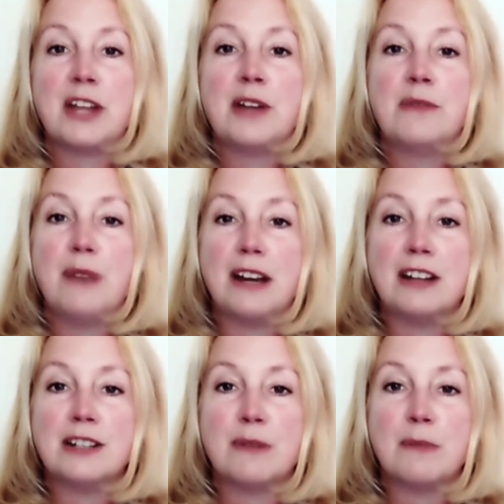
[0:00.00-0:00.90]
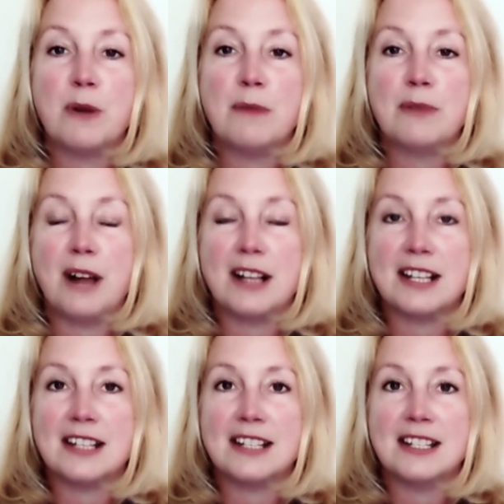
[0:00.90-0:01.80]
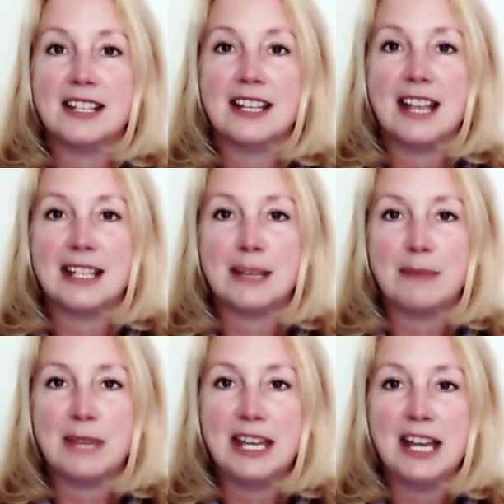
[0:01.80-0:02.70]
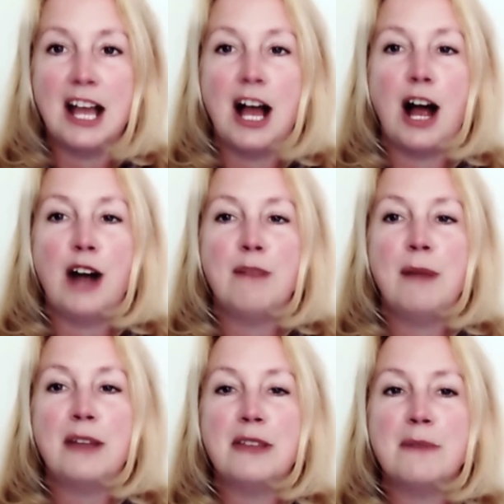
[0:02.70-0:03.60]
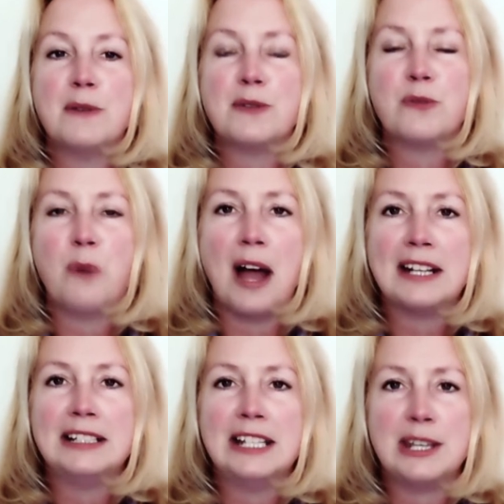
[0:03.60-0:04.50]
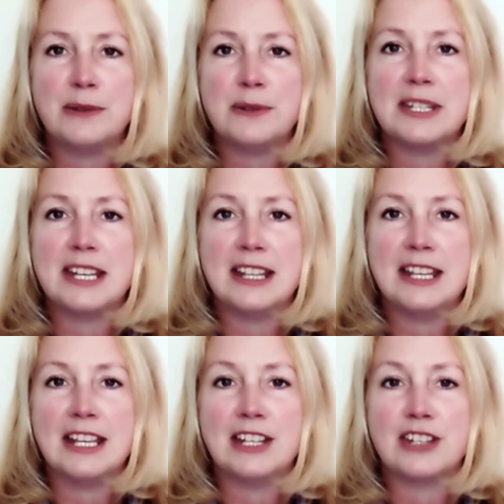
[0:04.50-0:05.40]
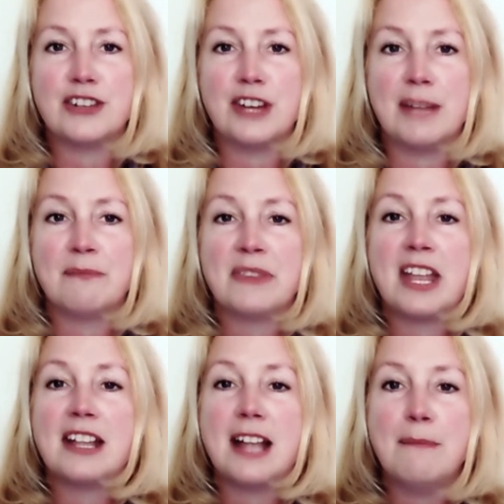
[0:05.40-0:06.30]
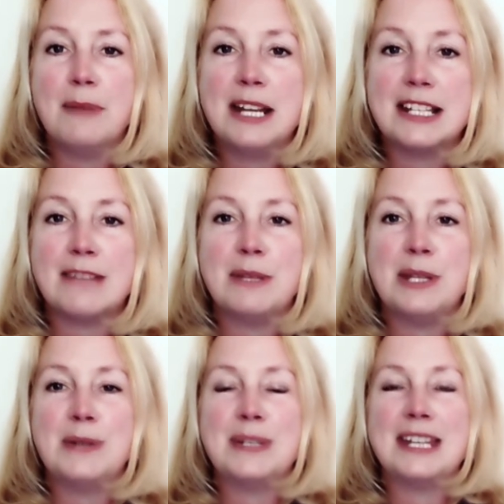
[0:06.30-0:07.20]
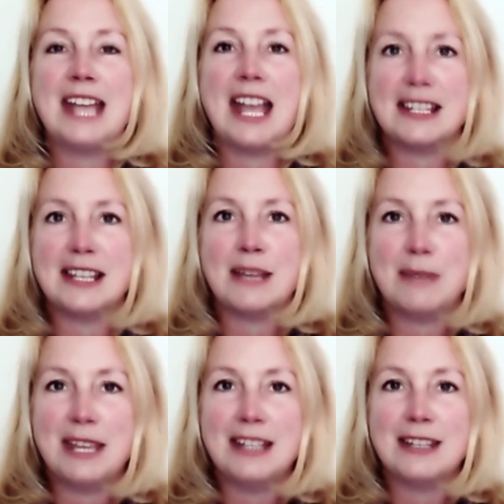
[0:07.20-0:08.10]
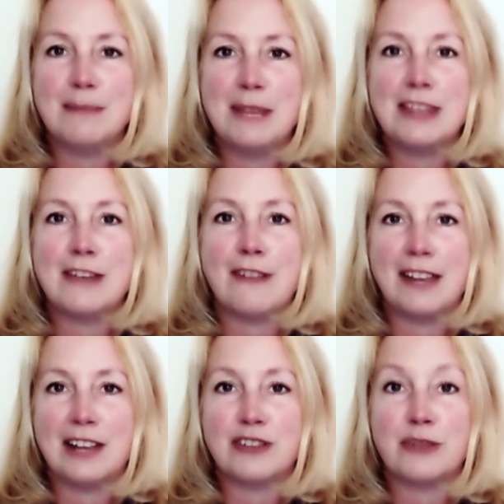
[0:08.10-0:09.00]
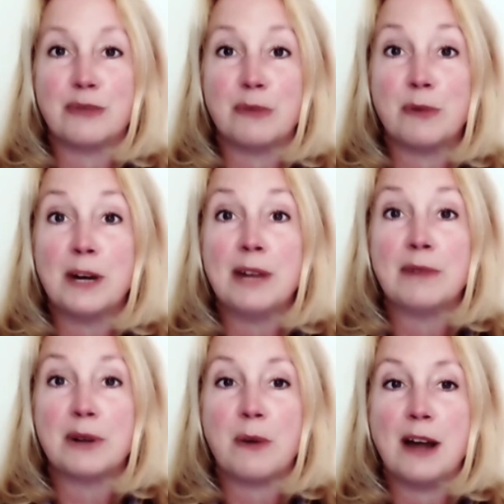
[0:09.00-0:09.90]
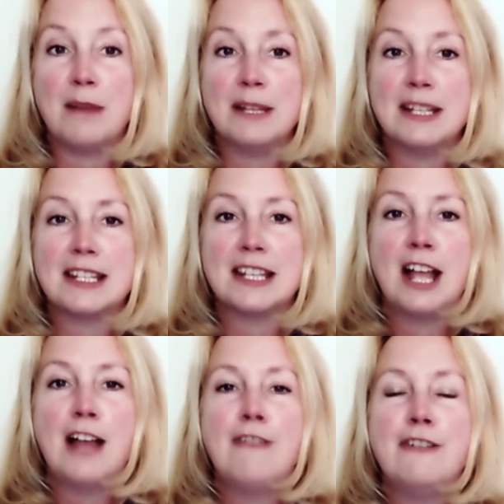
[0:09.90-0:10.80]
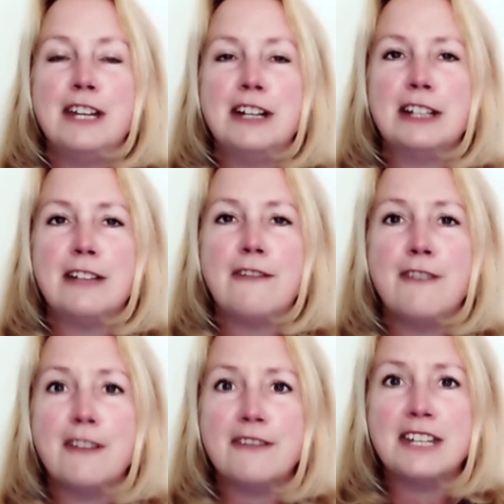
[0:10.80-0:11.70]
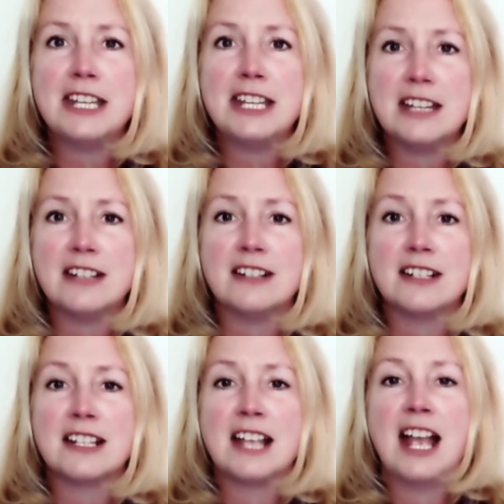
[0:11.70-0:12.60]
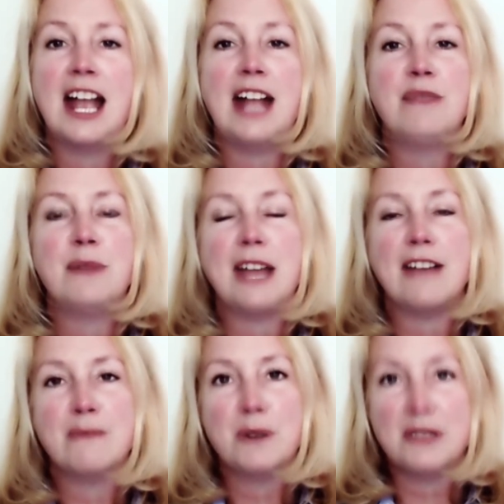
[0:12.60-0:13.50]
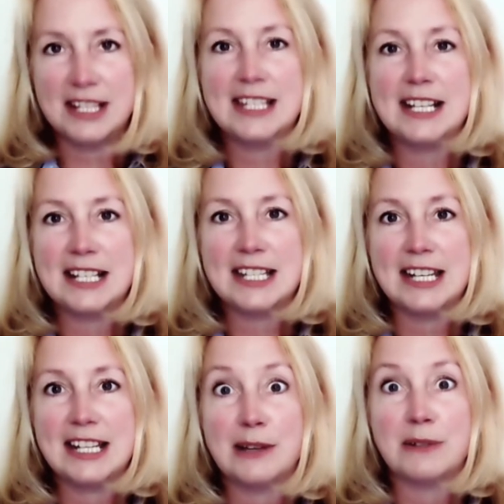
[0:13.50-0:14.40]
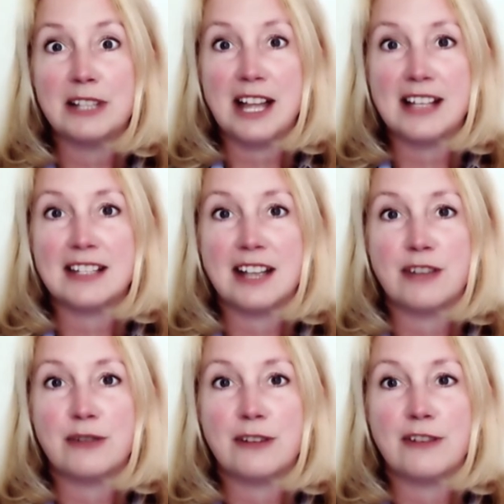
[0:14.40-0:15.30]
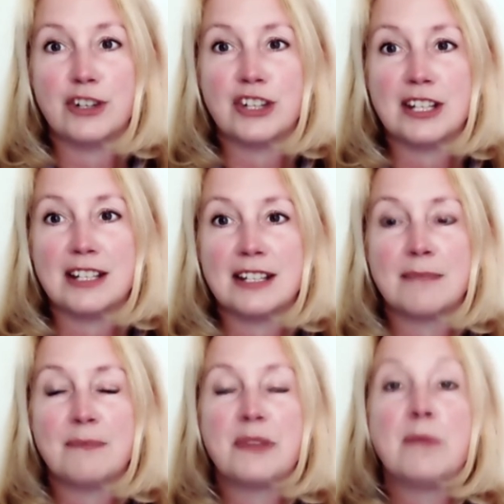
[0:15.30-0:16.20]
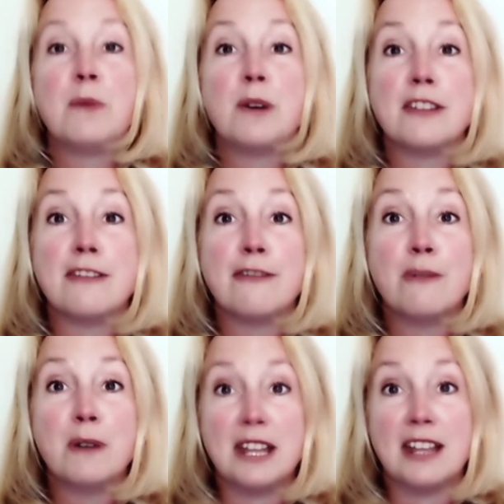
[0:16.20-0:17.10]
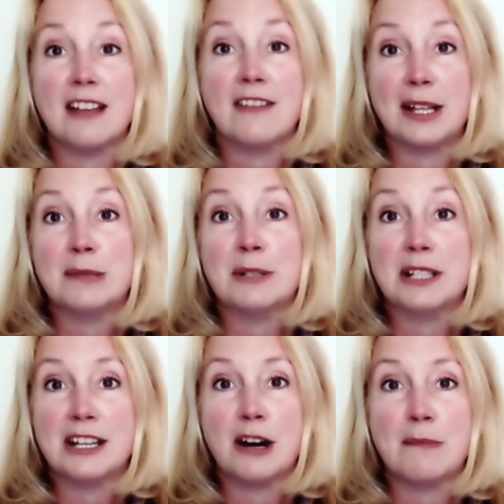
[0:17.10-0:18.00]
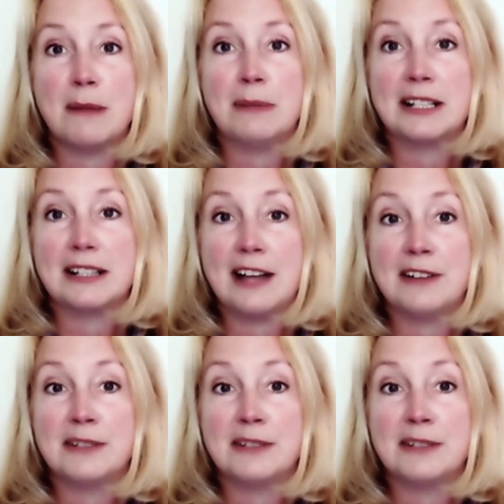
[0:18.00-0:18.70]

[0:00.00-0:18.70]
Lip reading: Record to report processes in SAP are among the most widely used in the industry. Companies have been using SAP to meet their financial reporting requirements for nearly 50 years, and we have more than 60 localized country versions, more than 40 available in our public cloud.